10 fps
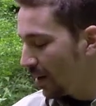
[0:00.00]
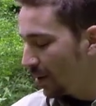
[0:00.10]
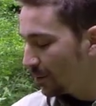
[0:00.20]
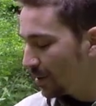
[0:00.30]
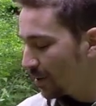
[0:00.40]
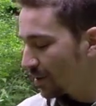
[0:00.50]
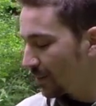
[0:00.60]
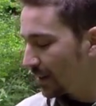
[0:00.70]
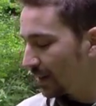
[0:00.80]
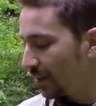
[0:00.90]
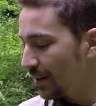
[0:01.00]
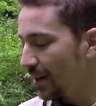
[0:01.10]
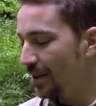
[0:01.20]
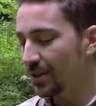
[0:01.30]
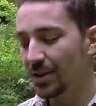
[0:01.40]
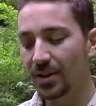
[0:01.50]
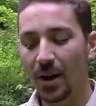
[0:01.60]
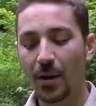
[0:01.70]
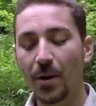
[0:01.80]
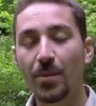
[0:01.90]
I would use something like this as
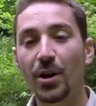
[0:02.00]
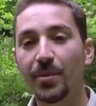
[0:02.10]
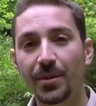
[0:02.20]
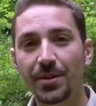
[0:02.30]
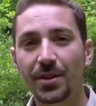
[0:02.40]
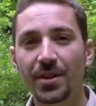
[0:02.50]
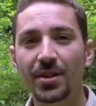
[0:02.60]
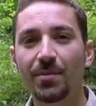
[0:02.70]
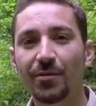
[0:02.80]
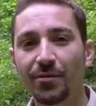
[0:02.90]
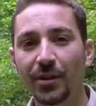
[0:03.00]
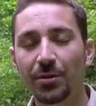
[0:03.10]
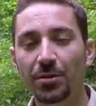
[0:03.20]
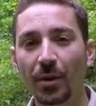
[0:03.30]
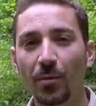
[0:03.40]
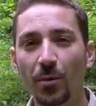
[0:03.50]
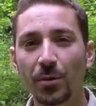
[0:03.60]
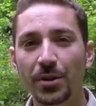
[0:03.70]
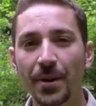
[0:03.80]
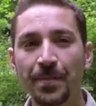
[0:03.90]
a permanent system for filtering
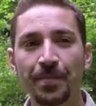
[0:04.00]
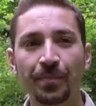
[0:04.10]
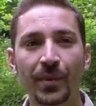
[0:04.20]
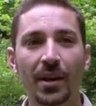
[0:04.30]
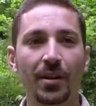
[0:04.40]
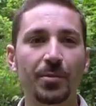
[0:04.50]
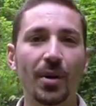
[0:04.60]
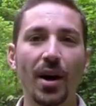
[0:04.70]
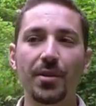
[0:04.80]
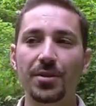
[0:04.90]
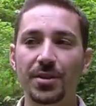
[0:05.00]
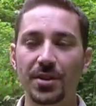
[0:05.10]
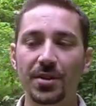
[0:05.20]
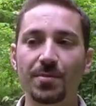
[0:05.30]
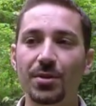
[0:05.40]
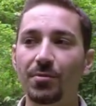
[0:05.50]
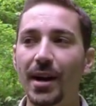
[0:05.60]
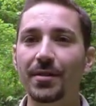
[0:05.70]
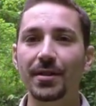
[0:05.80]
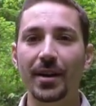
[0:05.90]
water, and I'd put other systems
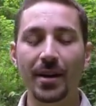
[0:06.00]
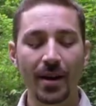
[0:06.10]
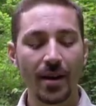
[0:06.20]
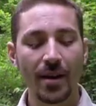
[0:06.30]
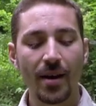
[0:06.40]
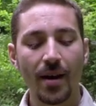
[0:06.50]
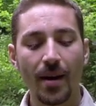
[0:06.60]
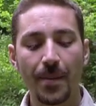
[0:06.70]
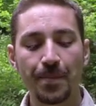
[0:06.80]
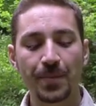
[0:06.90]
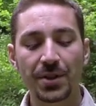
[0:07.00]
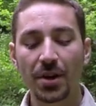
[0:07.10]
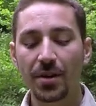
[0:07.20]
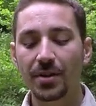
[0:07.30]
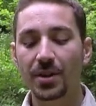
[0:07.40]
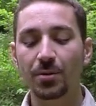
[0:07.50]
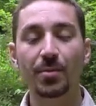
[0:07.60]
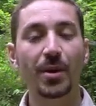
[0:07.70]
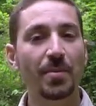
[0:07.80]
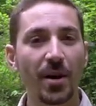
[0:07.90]
around it. So this
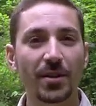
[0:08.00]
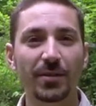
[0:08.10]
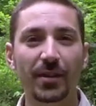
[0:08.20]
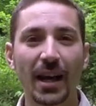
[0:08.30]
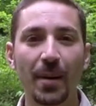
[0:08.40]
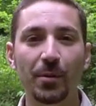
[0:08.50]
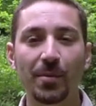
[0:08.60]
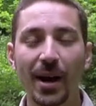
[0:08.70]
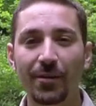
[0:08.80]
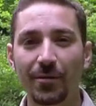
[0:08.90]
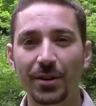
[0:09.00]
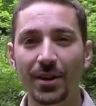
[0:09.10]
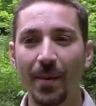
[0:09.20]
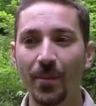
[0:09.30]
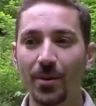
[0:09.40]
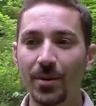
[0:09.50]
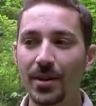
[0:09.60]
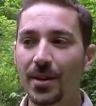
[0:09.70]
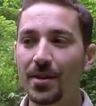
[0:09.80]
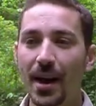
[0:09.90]
would be part of a camelback, for example,
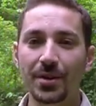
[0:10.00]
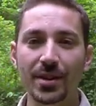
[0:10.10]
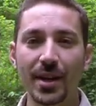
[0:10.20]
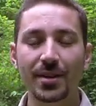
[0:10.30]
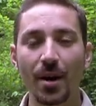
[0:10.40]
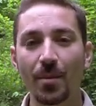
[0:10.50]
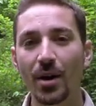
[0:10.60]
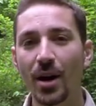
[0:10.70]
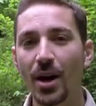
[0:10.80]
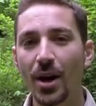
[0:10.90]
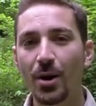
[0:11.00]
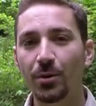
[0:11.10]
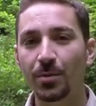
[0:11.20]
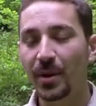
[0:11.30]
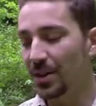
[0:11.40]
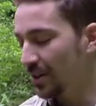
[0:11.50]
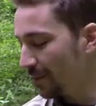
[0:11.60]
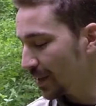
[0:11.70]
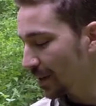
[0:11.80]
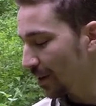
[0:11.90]
and then that setup would be
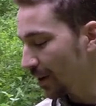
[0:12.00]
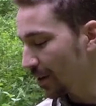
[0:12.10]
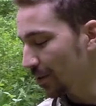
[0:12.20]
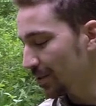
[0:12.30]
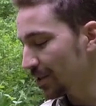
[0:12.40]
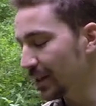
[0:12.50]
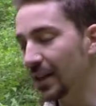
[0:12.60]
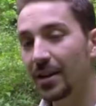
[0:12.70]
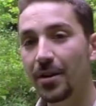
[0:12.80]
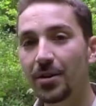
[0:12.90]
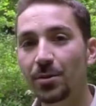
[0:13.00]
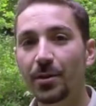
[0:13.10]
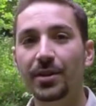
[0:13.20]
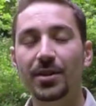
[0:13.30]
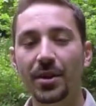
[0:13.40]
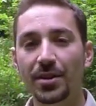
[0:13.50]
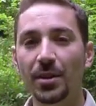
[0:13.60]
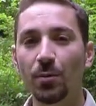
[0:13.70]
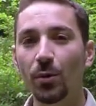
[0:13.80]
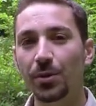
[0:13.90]
something that I constantly use with
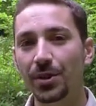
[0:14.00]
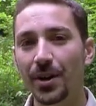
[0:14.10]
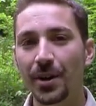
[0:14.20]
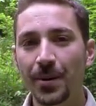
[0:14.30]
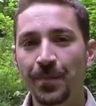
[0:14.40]
dirty water,